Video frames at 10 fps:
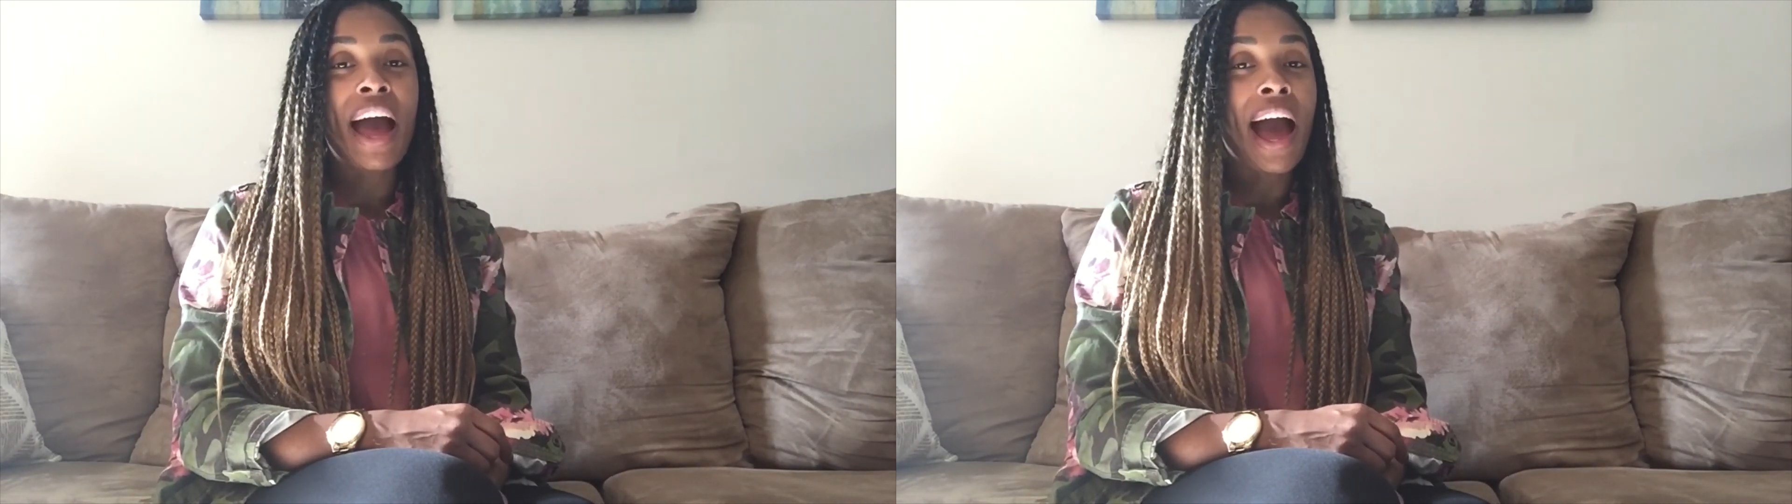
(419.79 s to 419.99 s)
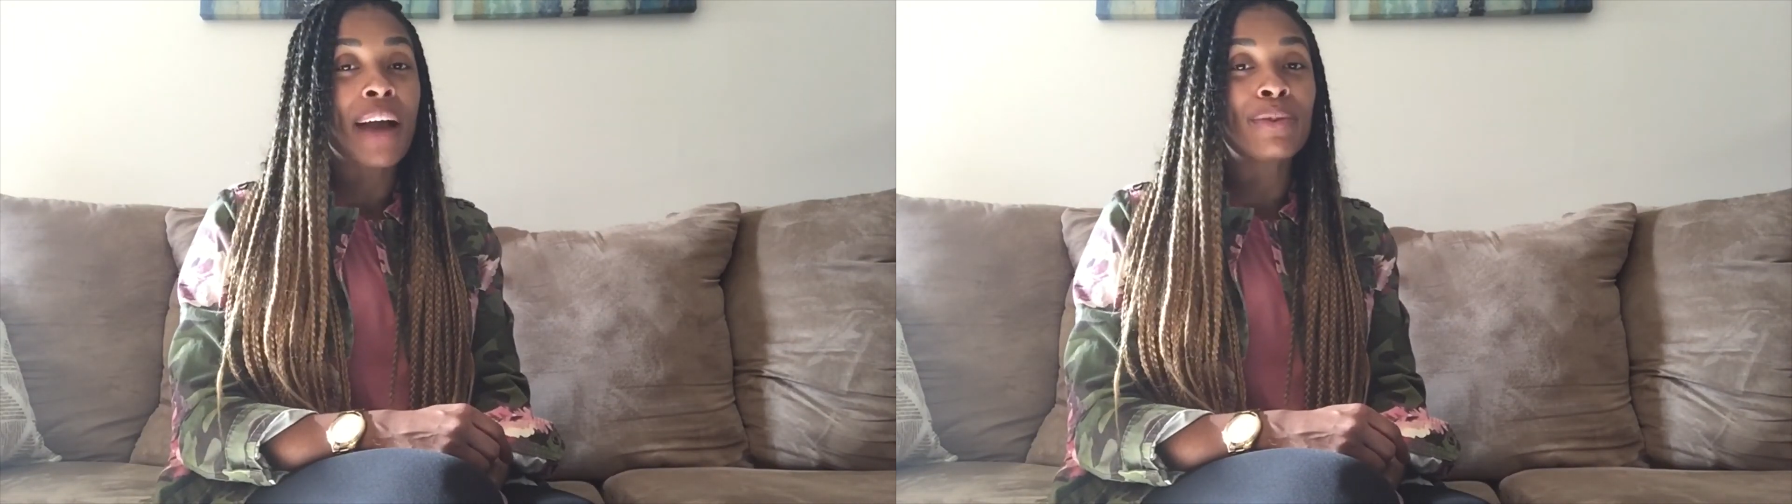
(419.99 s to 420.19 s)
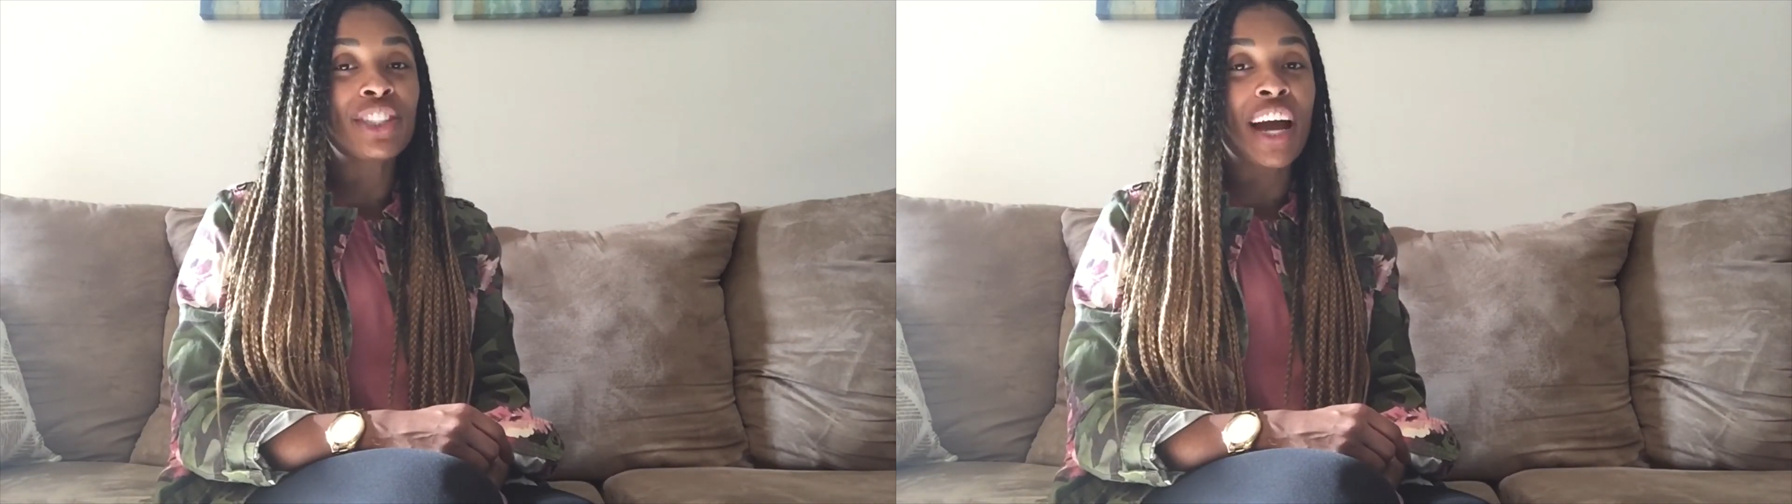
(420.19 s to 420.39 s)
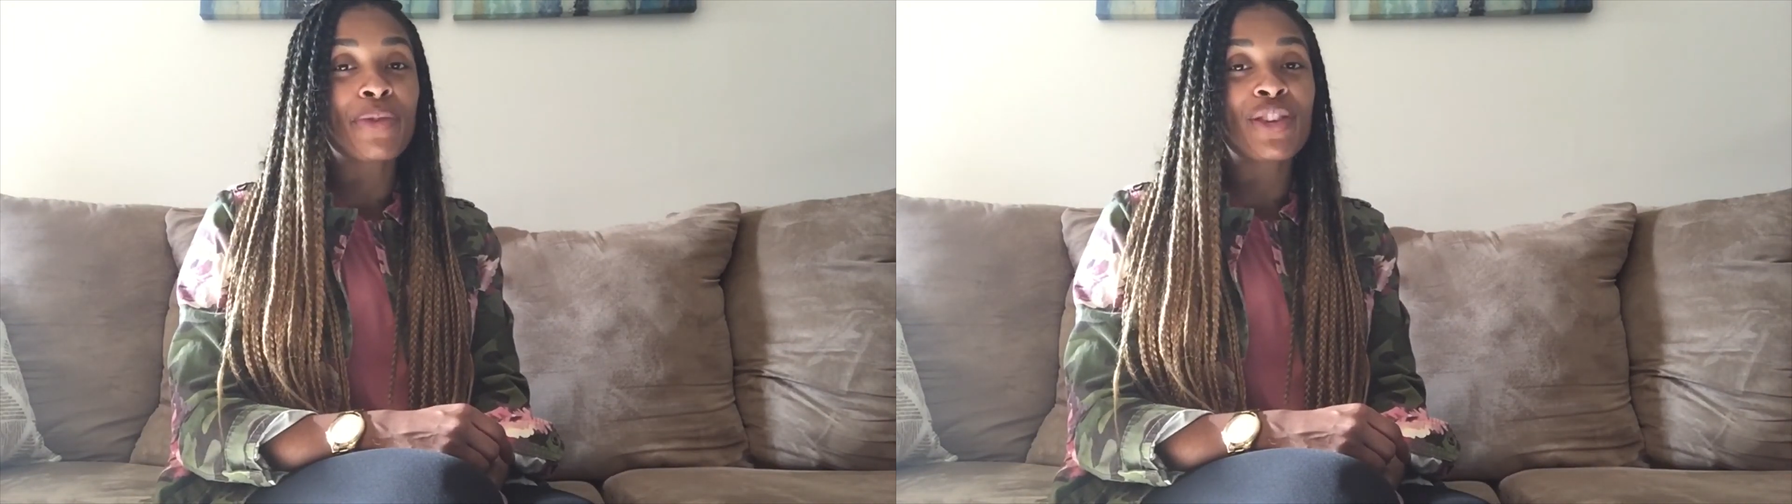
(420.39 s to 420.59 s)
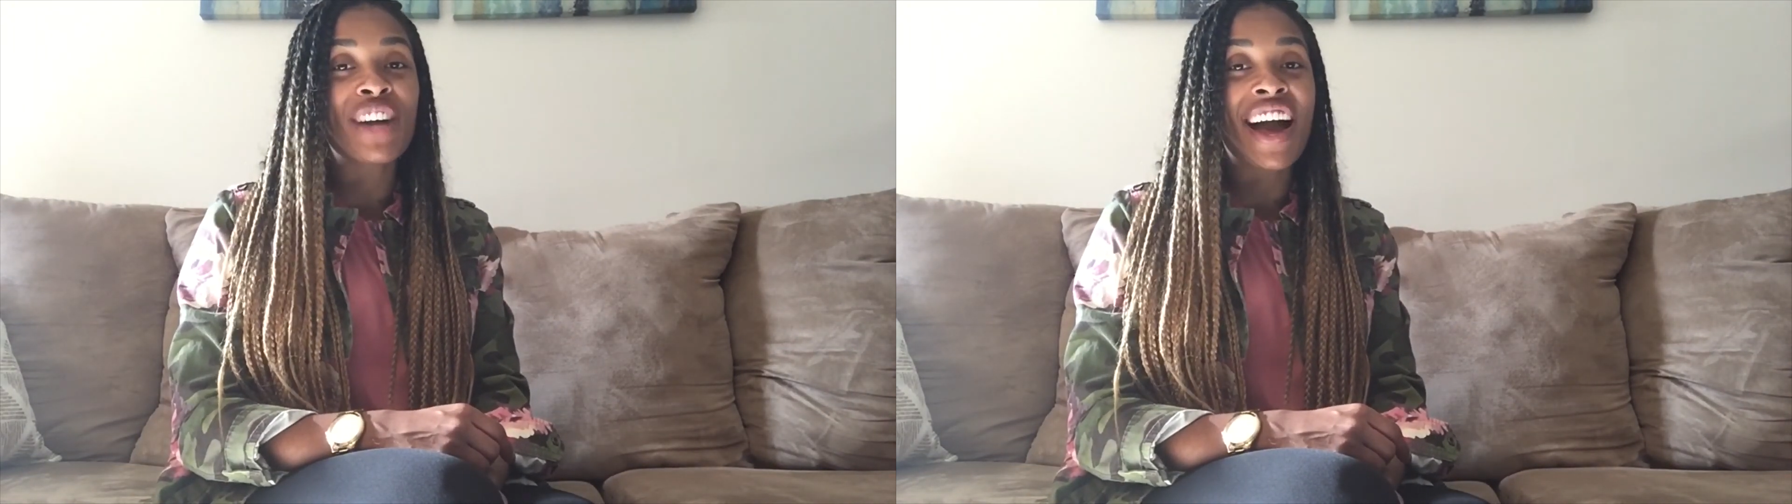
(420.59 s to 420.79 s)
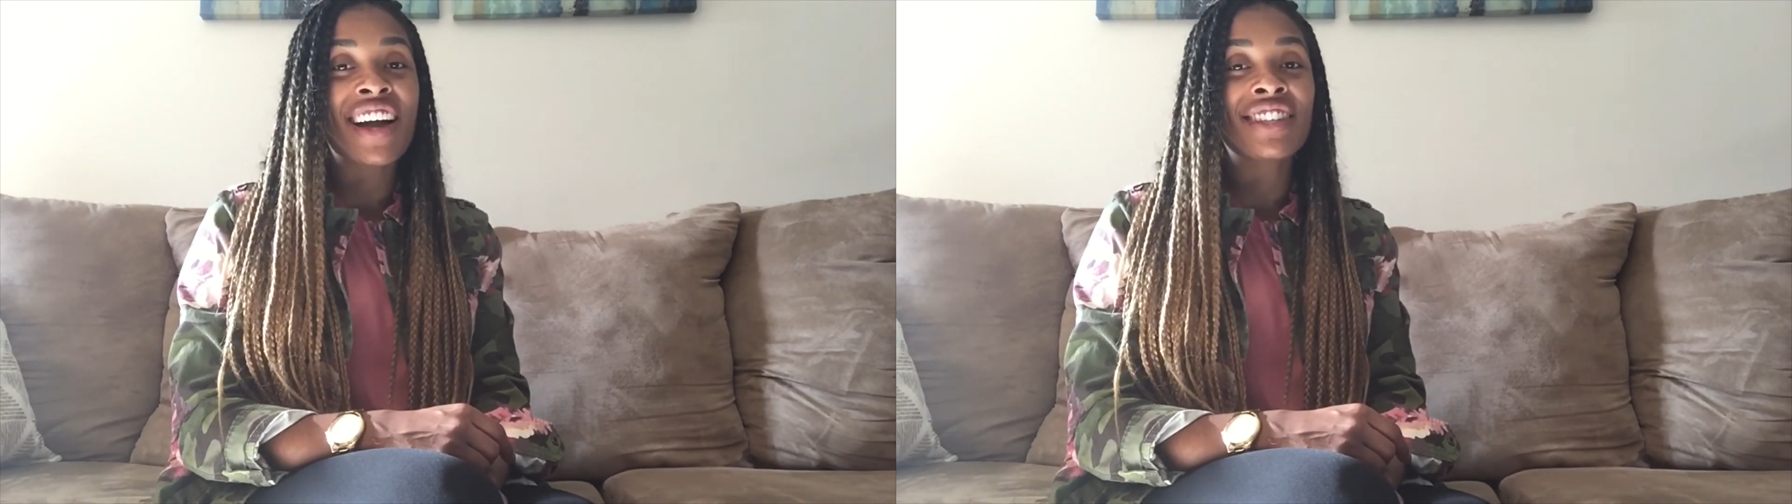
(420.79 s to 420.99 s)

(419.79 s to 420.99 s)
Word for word: I will chat with you guys